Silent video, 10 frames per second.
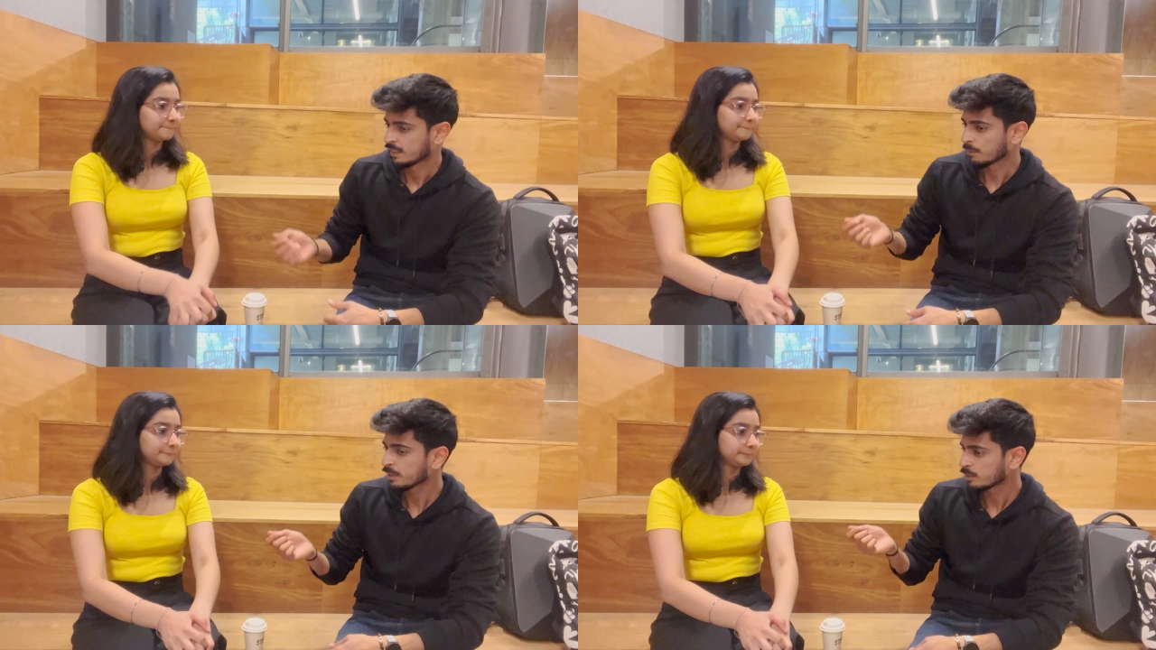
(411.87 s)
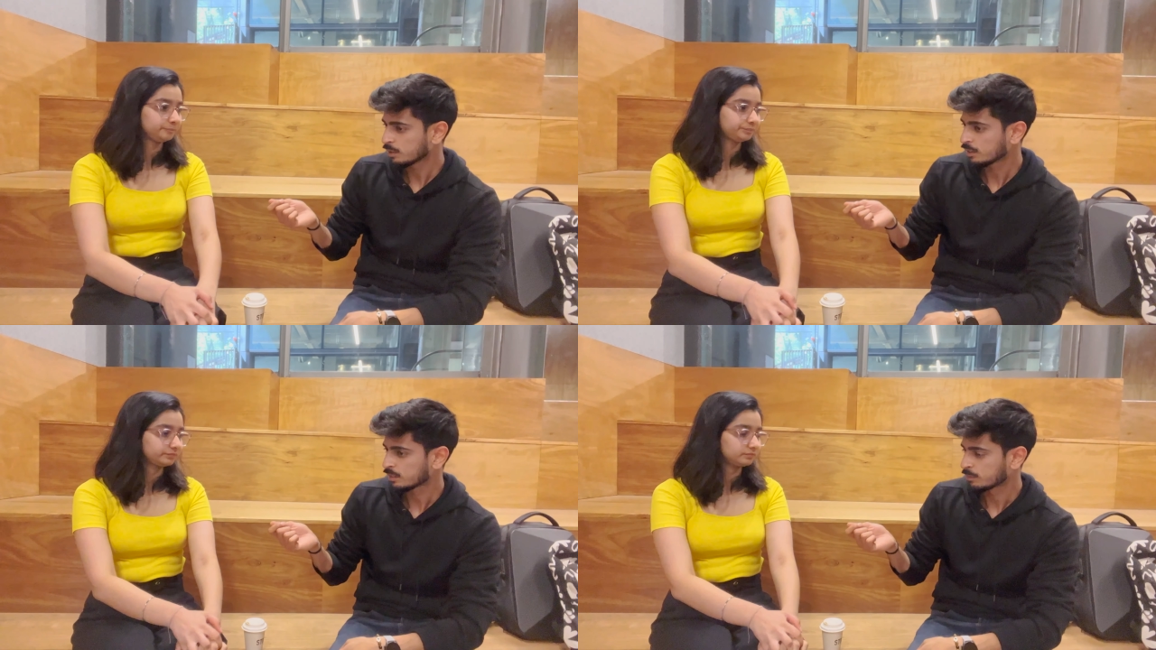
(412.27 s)
Speaker 1: Coming to
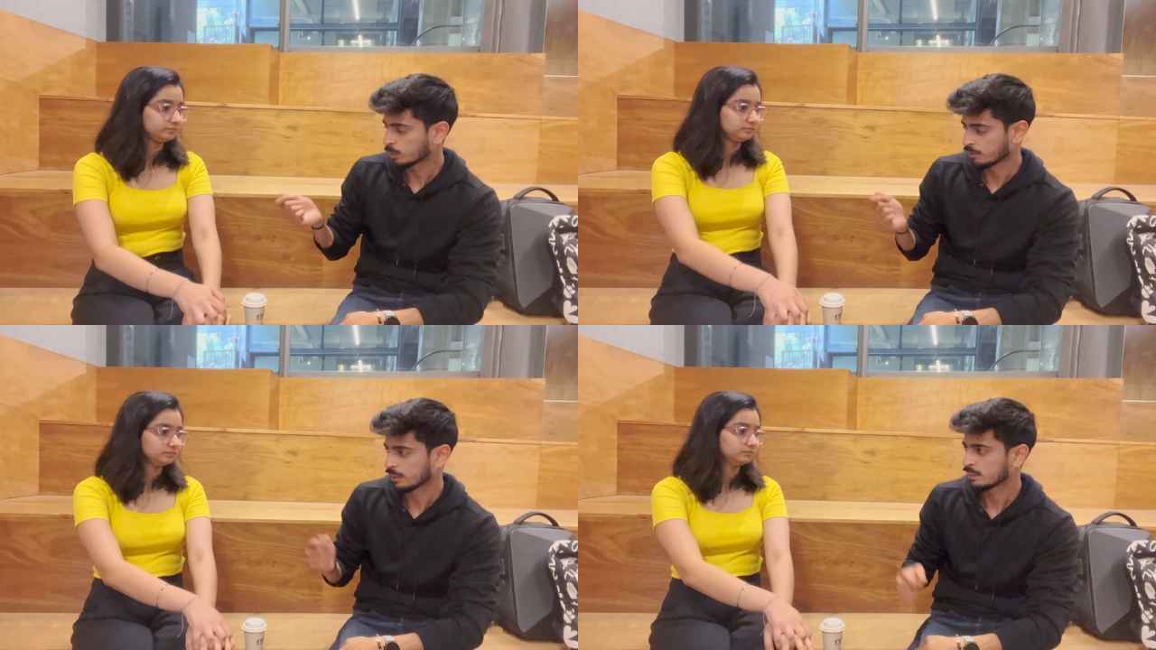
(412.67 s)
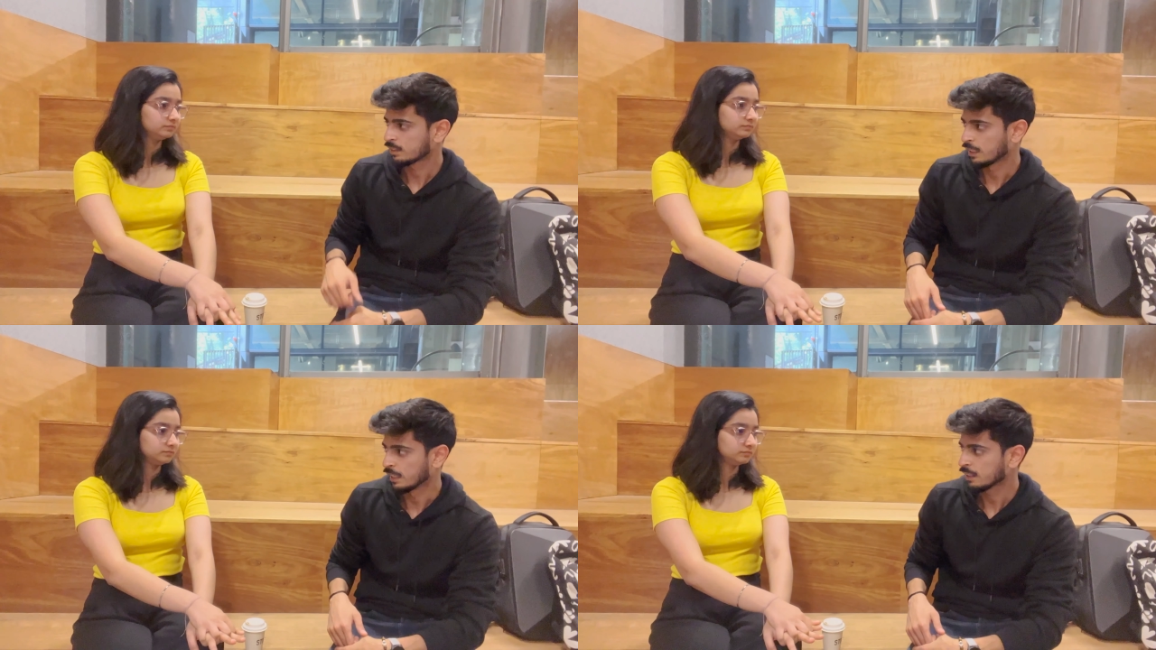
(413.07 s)
the professor
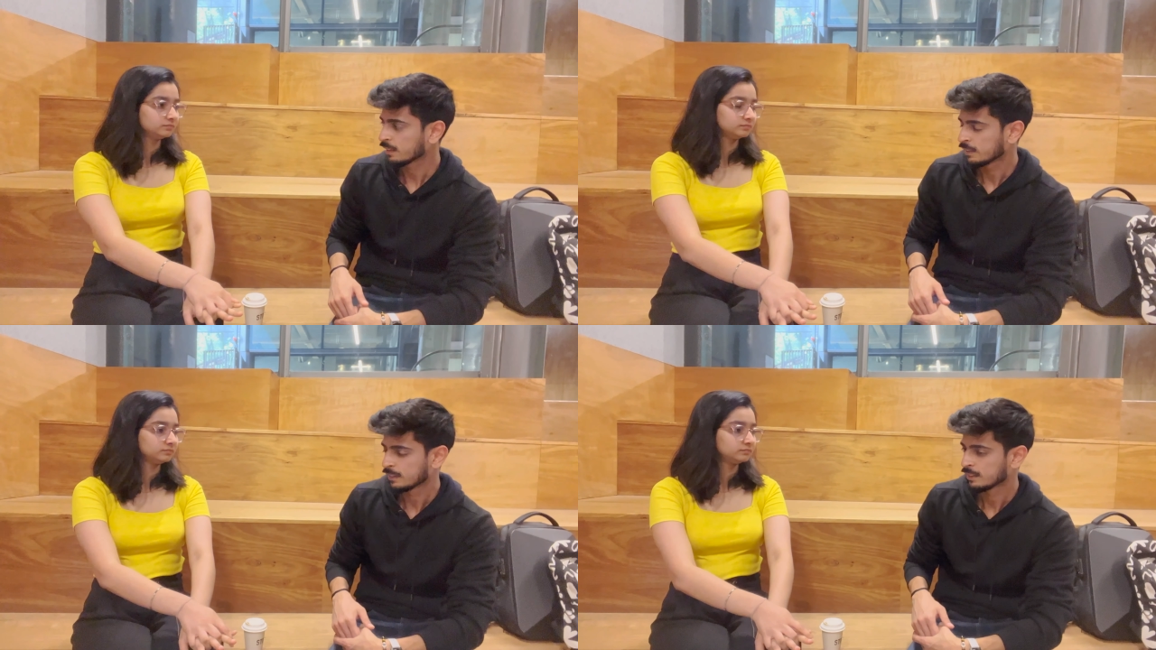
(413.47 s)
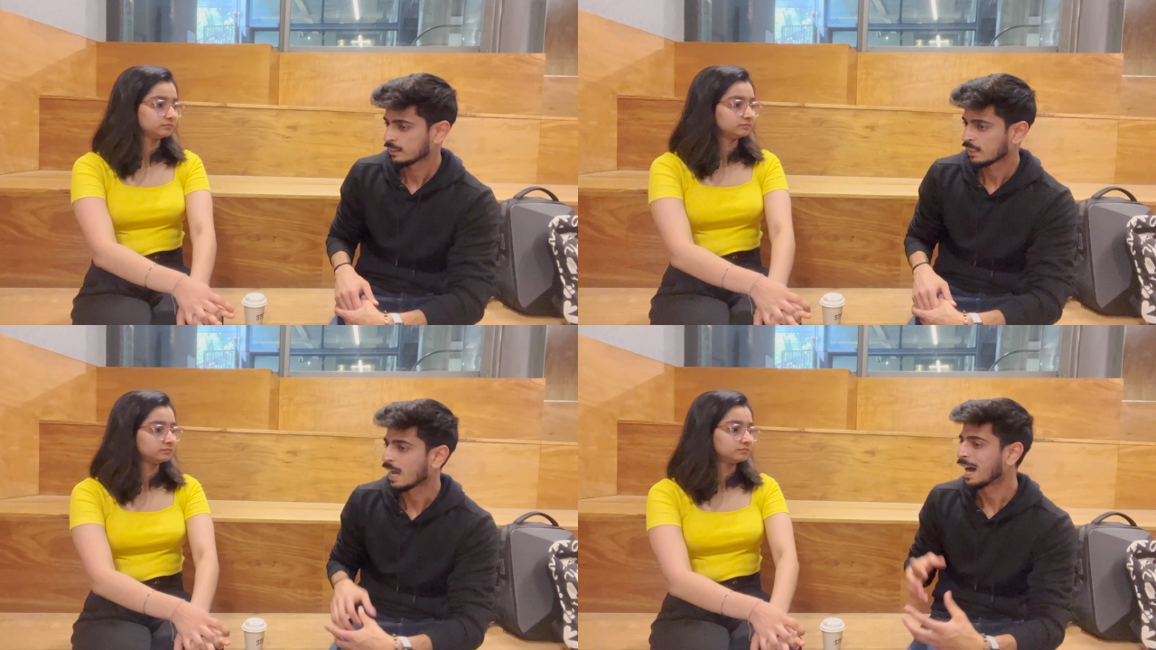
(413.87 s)
thing.
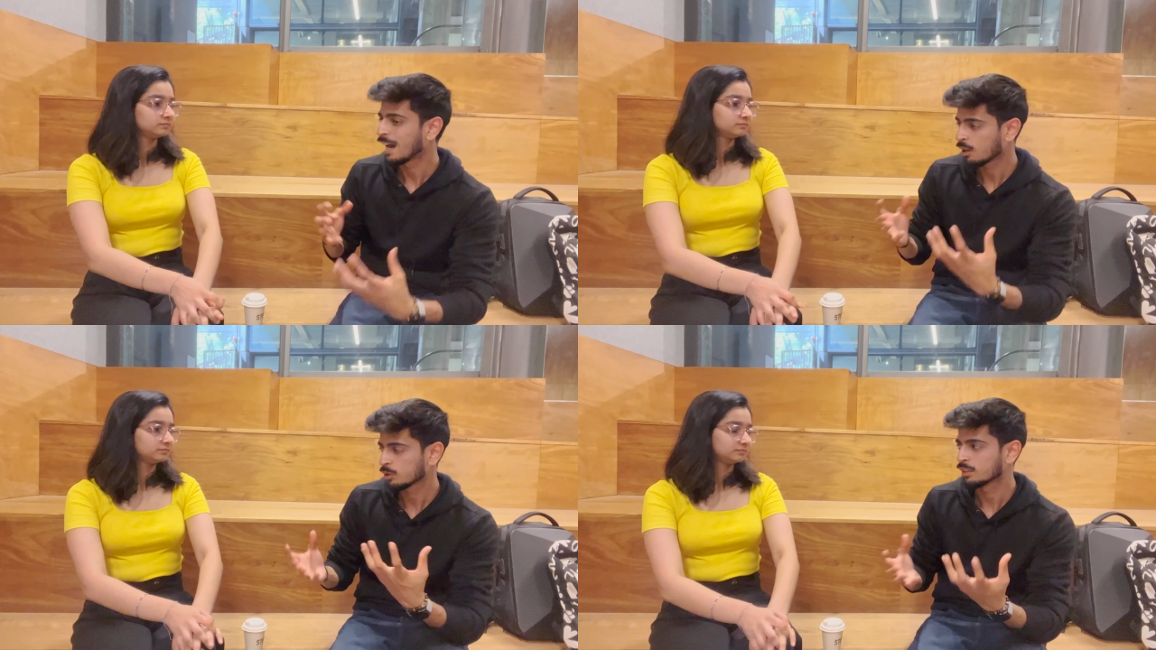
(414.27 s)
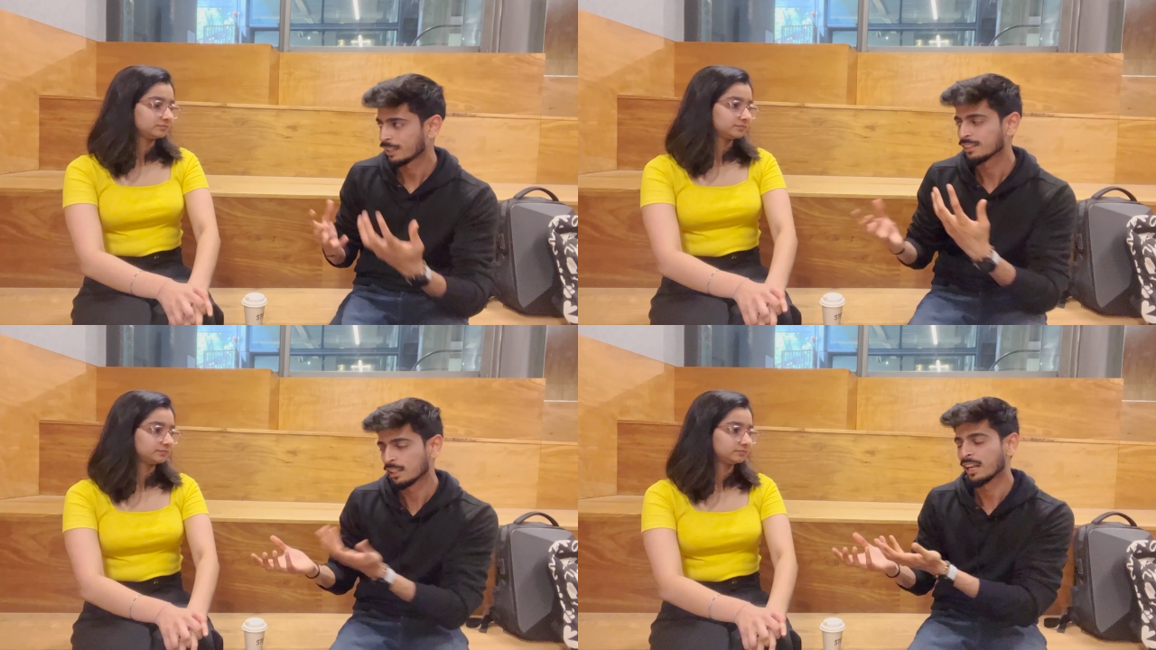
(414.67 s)
How
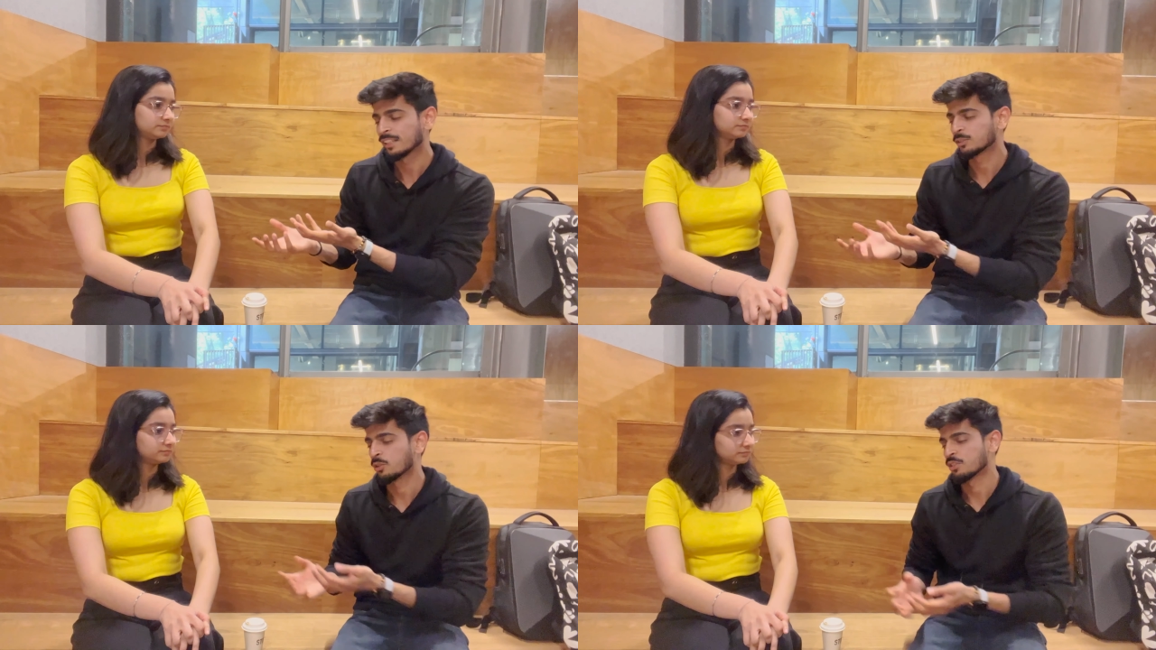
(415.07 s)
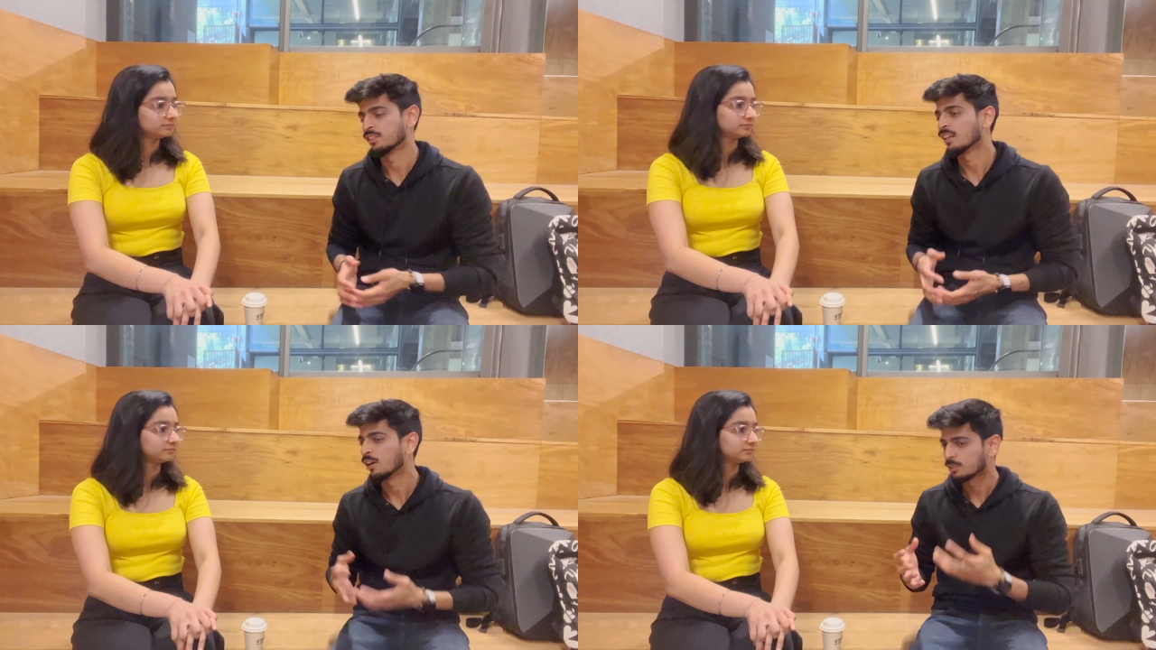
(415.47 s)
then the next question
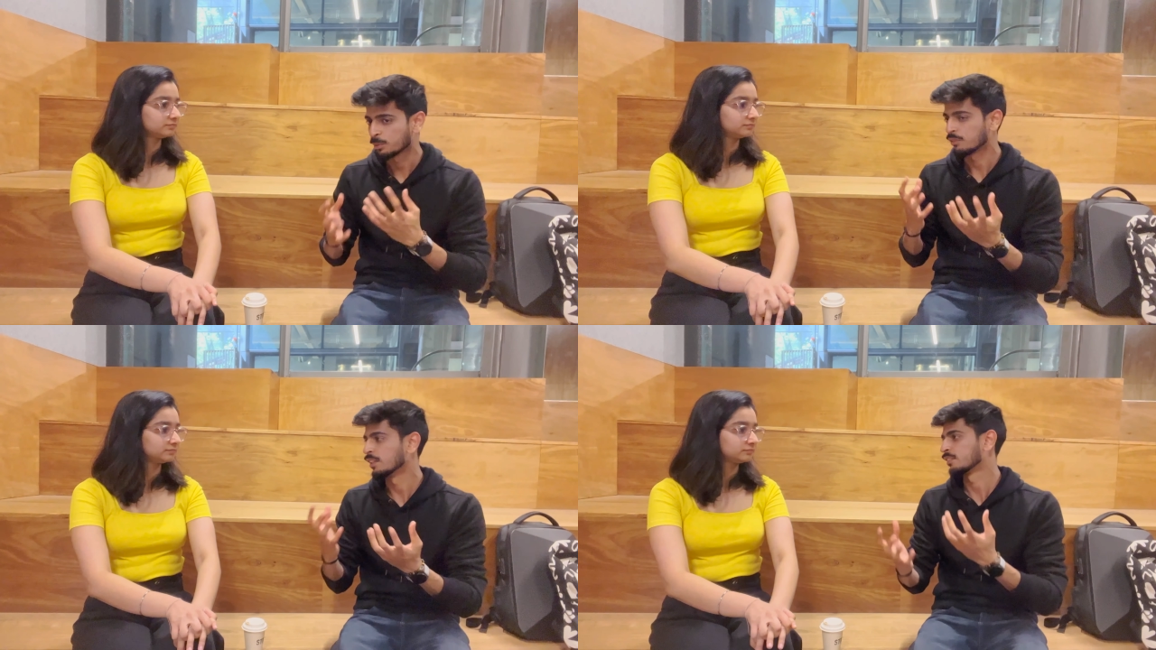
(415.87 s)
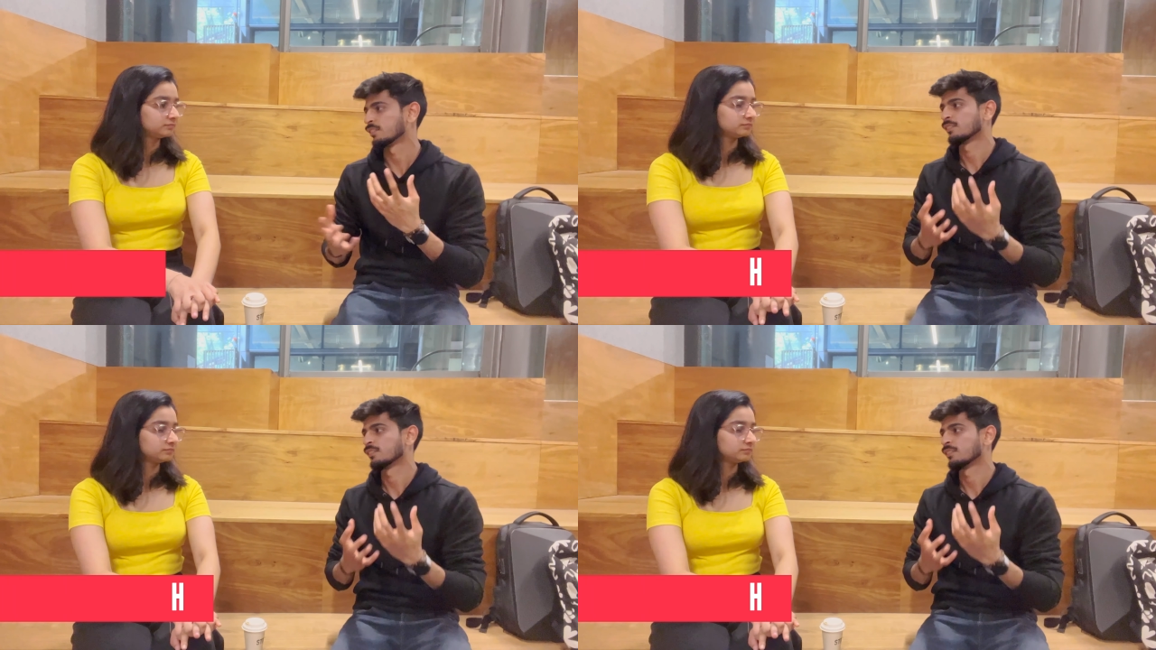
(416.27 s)
is how the professors,